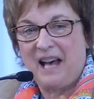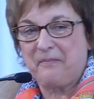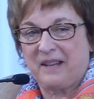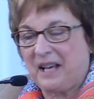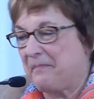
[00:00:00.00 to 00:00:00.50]

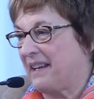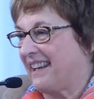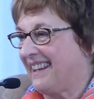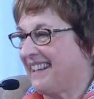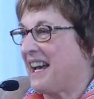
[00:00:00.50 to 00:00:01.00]

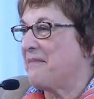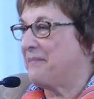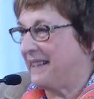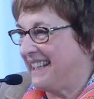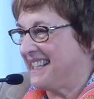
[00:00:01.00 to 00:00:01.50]
upcoming
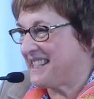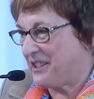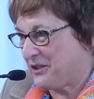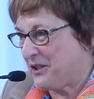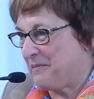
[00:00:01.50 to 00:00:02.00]
companies
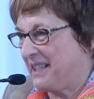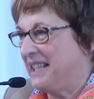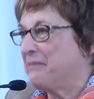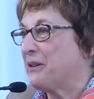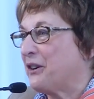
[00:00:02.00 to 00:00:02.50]
in
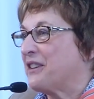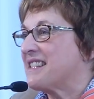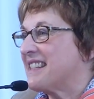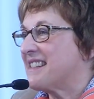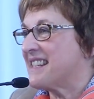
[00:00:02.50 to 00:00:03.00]
Germany,
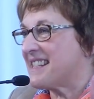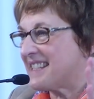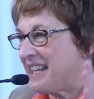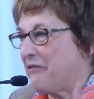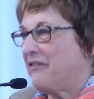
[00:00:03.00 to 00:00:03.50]
because this is
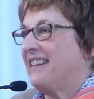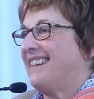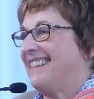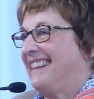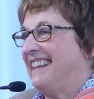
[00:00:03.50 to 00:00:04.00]

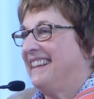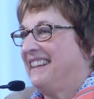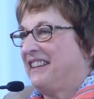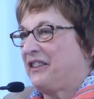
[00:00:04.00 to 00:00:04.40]
definitely